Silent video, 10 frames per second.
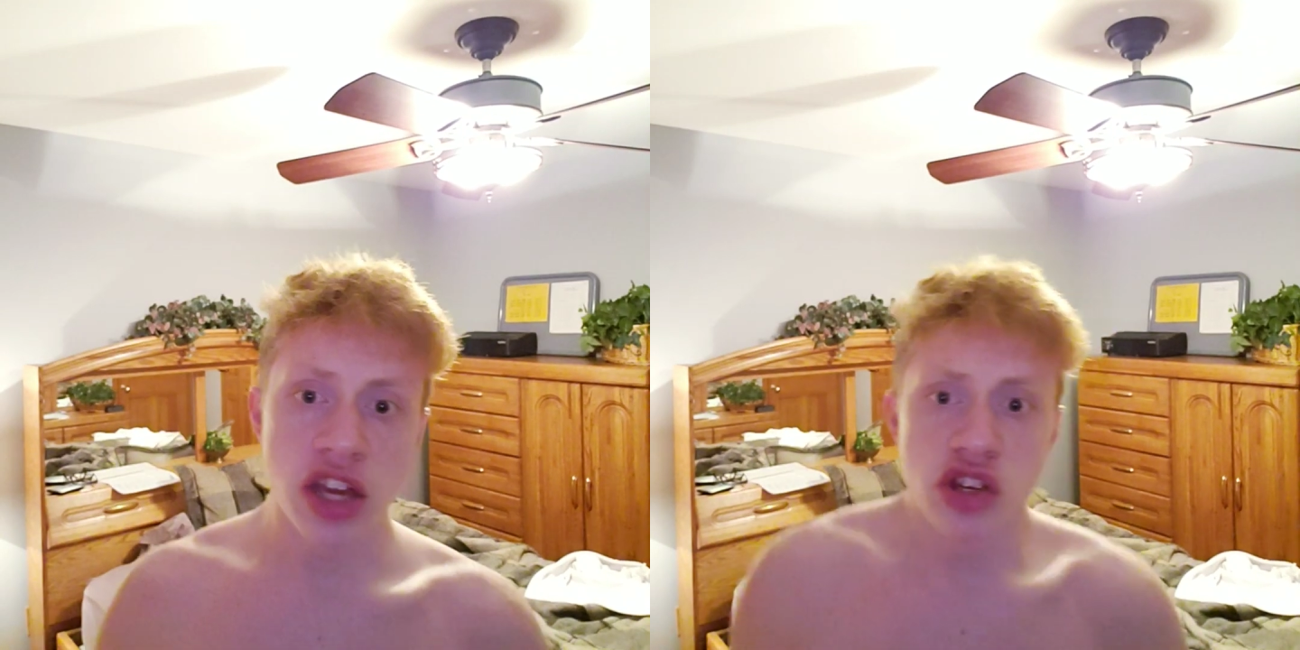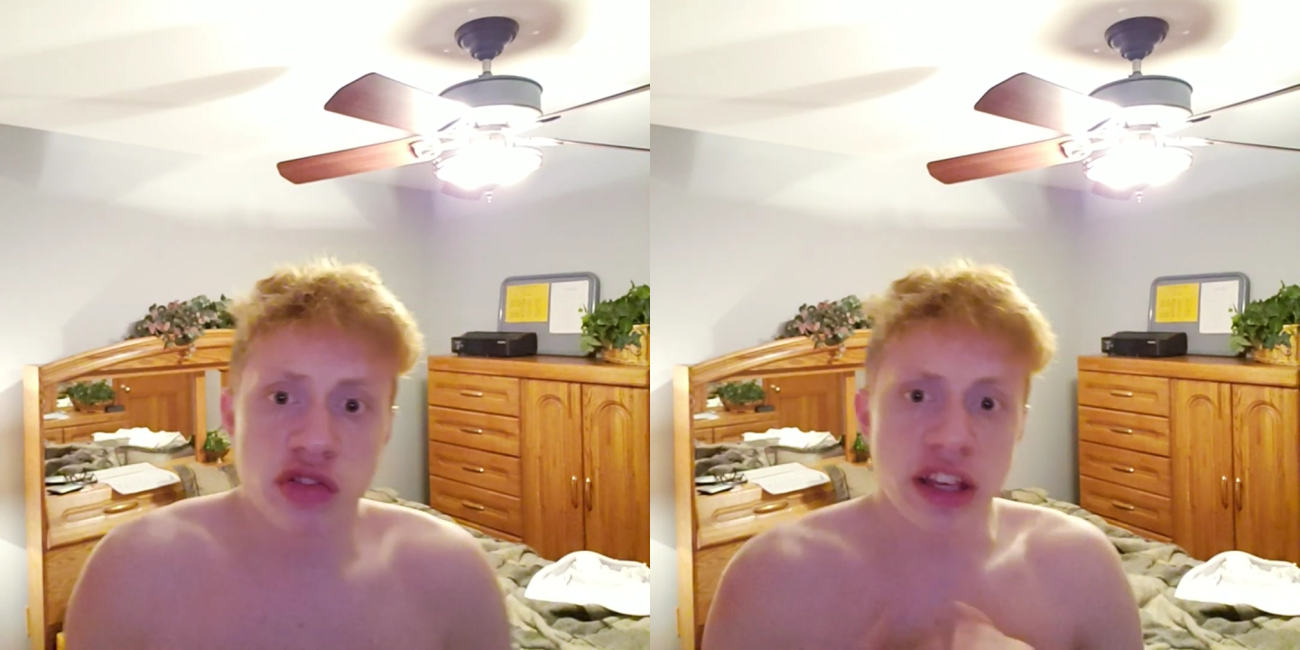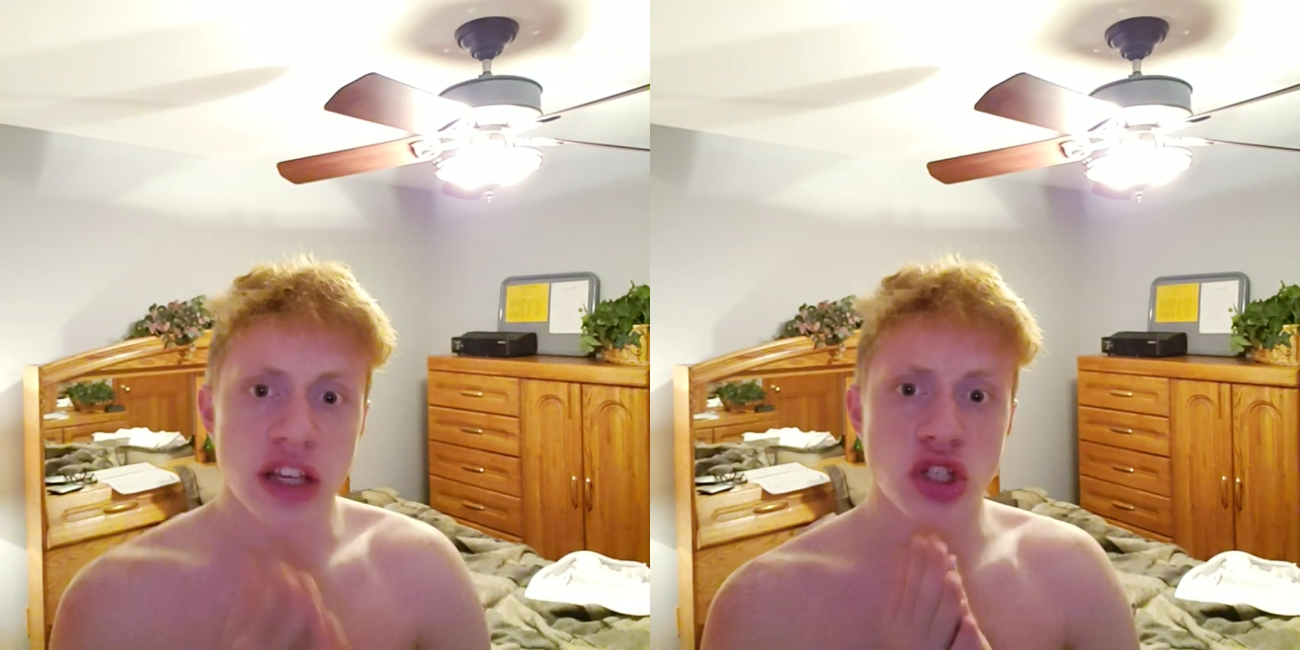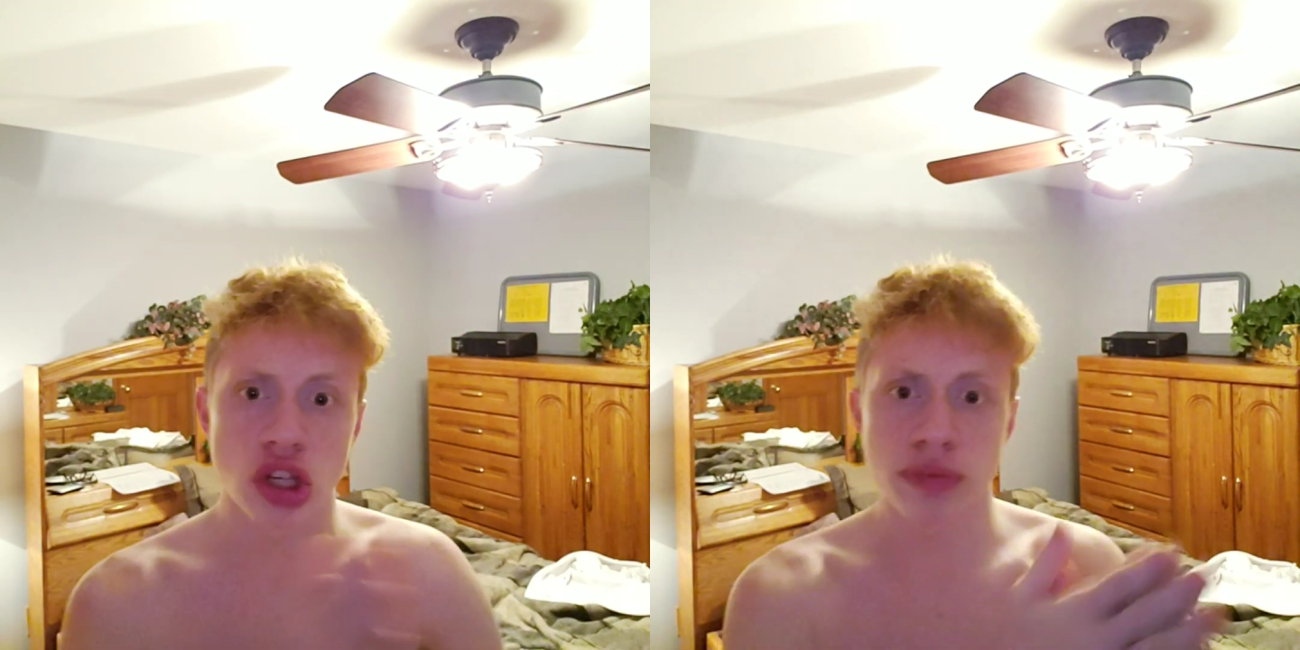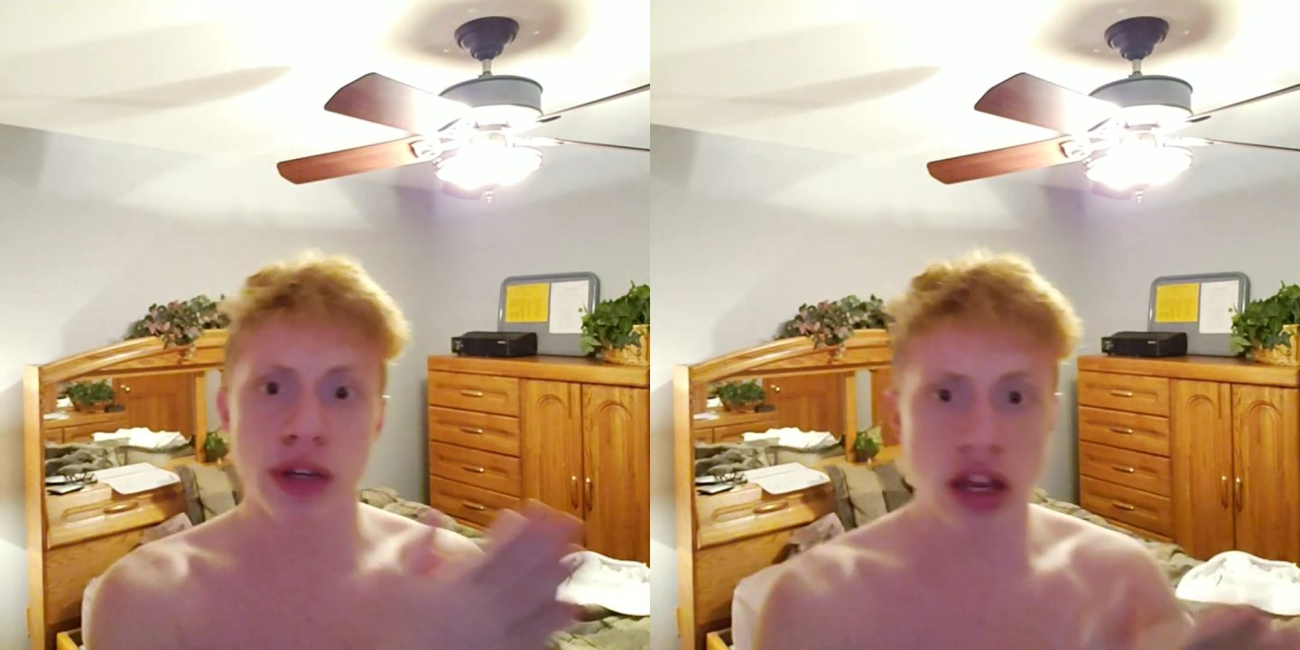You think it's
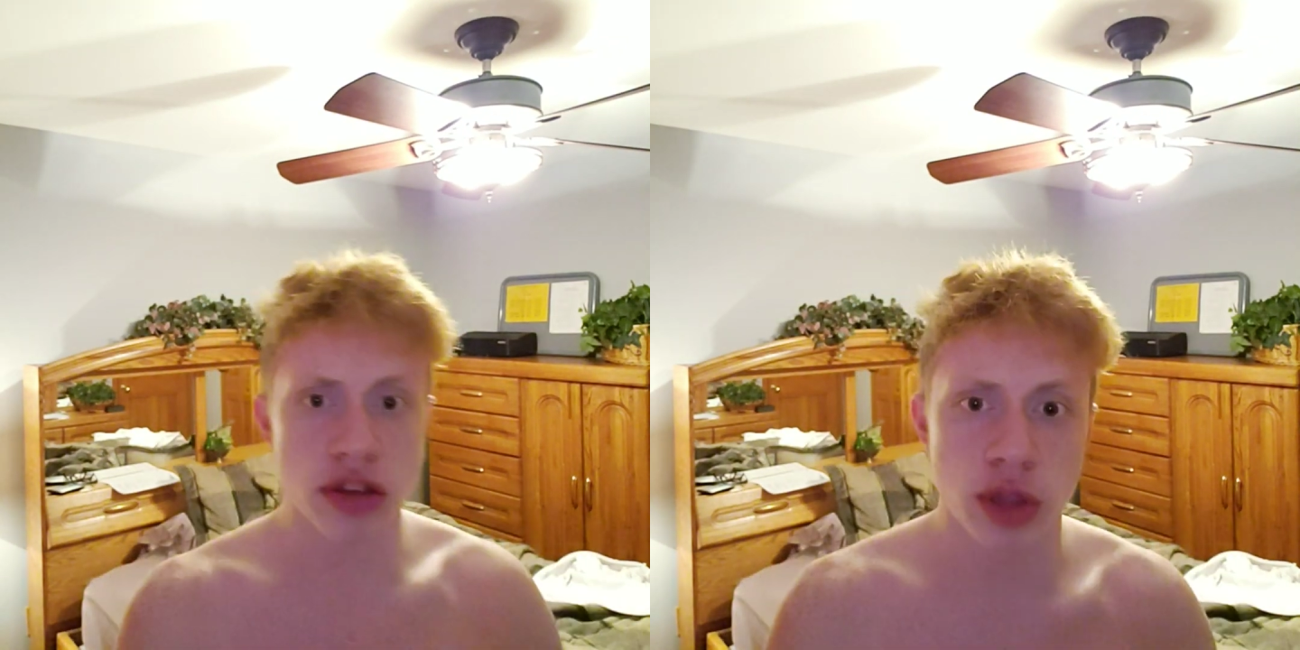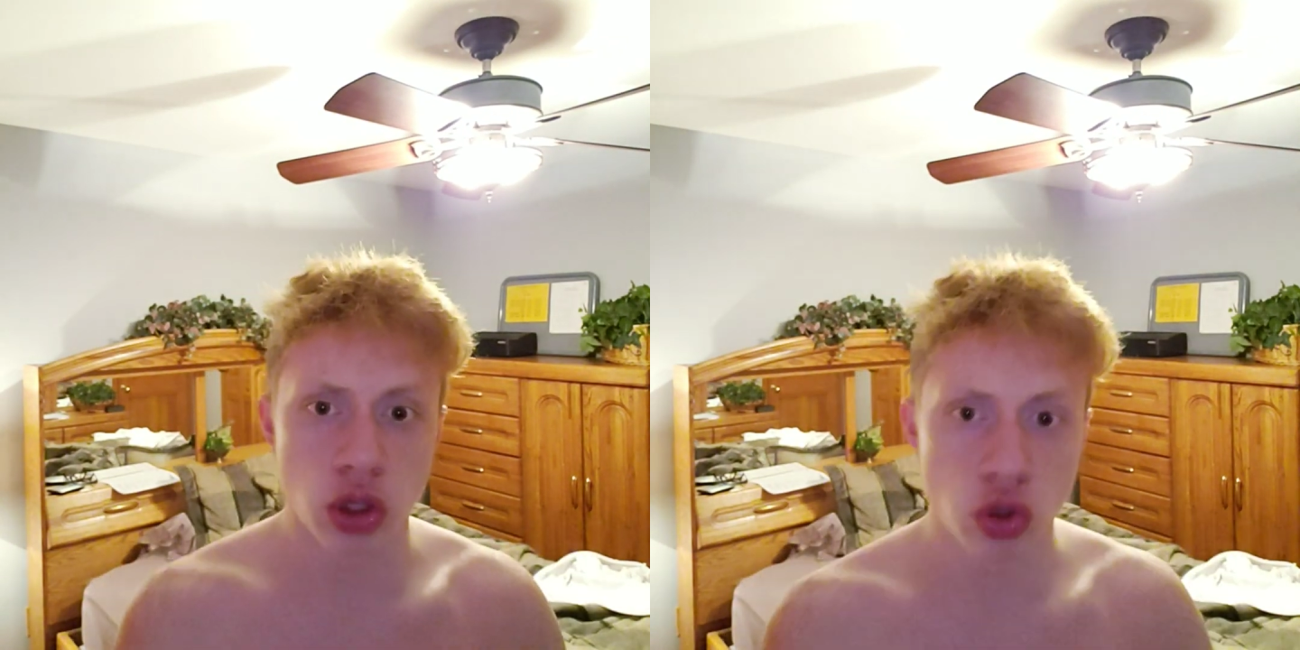just because of the